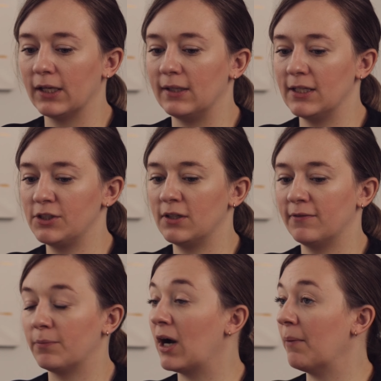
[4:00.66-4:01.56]
condition
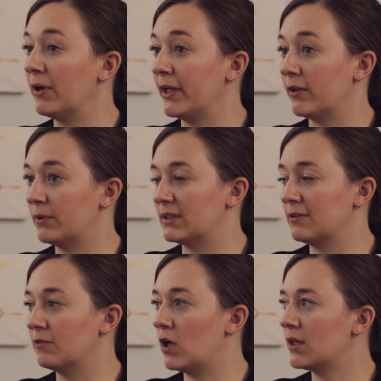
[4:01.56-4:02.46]
of the property and the risk
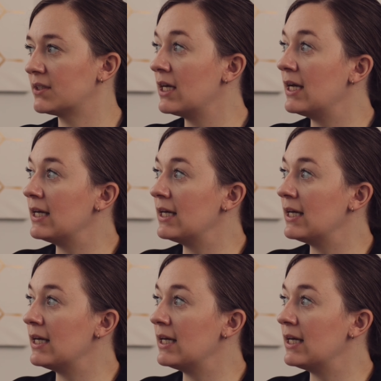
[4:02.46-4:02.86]
of loss.